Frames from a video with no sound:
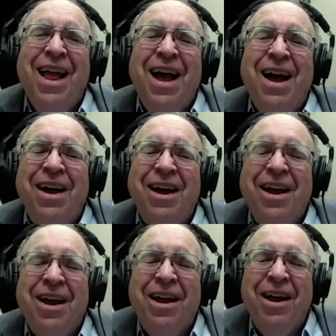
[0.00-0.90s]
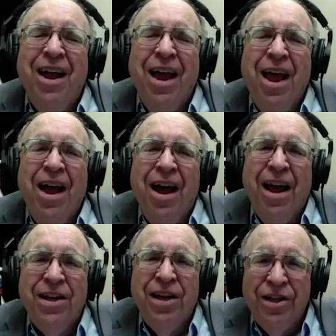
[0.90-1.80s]

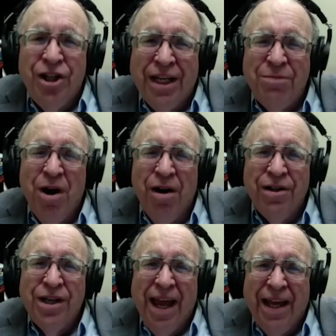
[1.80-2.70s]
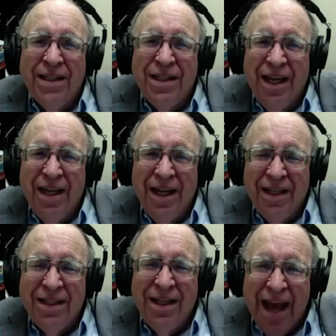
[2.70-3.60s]
And Shakespeare understands
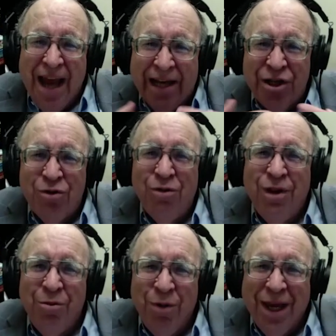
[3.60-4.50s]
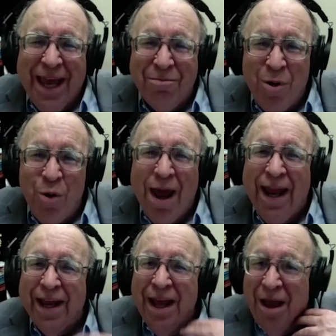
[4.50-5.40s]
it's natural that we get
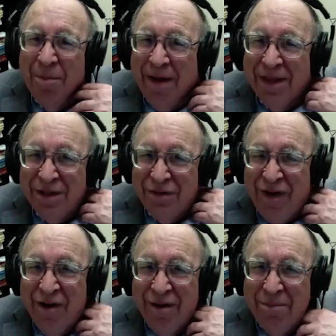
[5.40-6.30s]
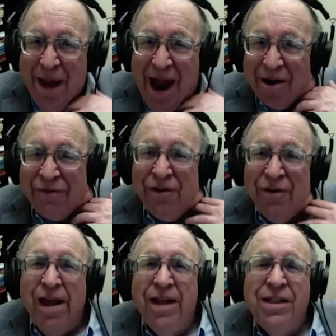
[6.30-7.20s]
poetic about this very
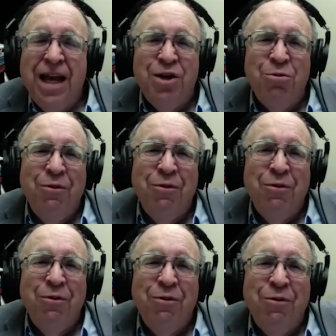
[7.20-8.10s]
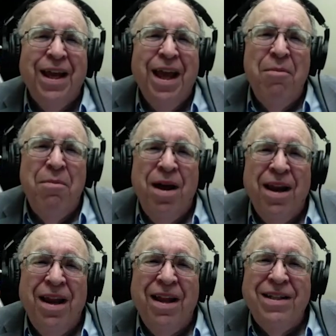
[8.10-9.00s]
powerful sexual feeling,
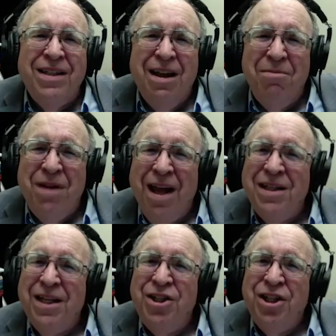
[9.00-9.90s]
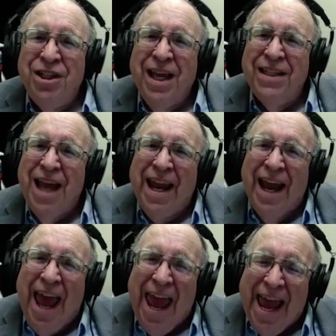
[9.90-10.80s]
but sometimes it just gets
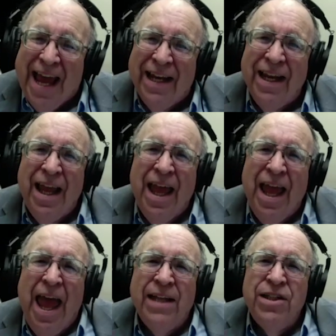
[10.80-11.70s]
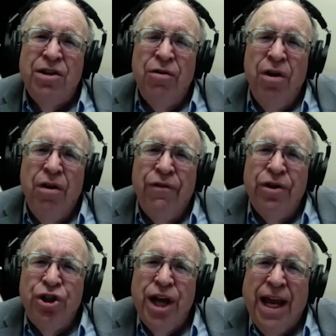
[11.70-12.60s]
out of hand. And so
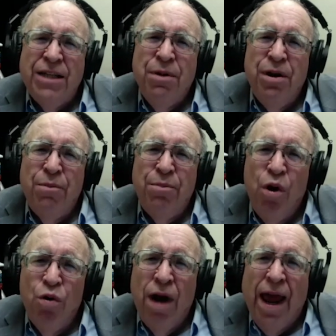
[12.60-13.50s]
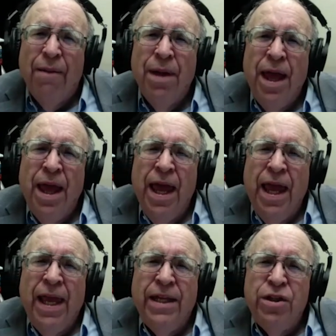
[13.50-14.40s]
for Shakespeare, the program
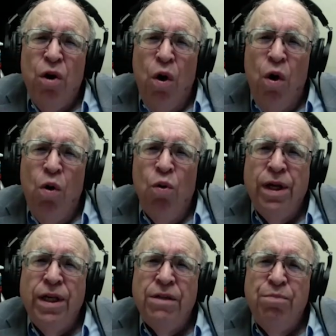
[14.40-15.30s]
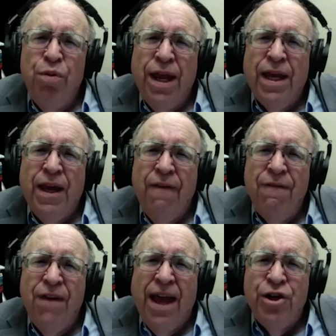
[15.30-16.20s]
is always bring
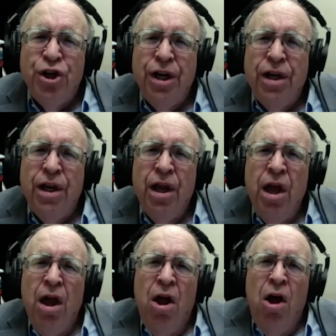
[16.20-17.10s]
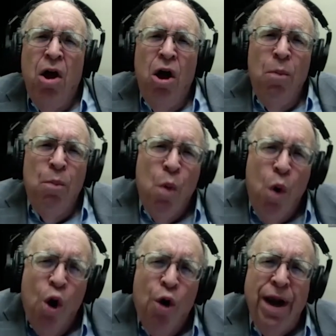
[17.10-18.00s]
convention
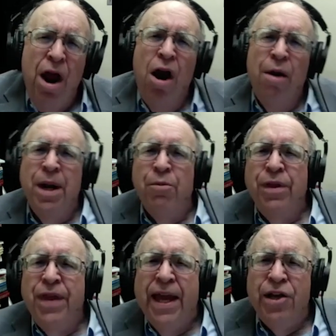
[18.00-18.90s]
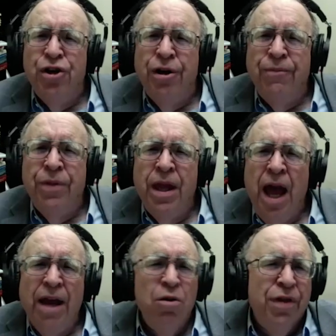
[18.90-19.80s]
more in harmony with nature.
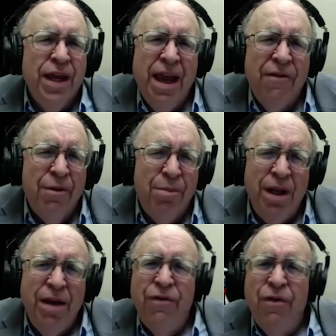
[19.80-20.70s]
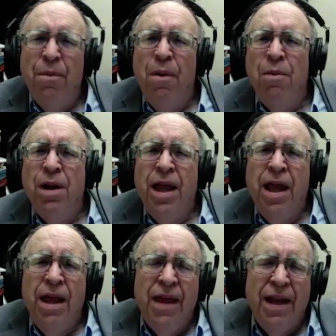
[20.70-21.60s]
I don't think he ever believed for a moment
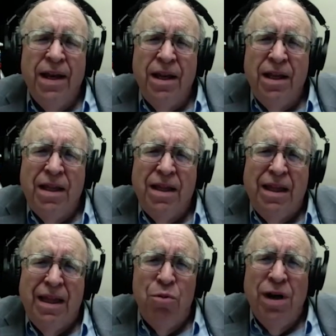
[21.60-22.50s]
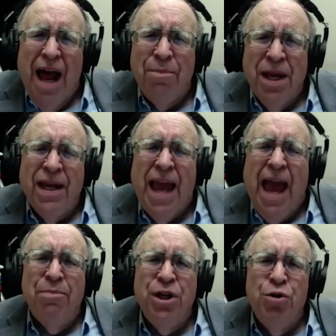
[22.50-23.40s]
that there would not be a
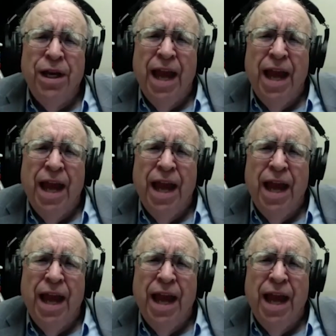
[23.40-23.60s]
gap between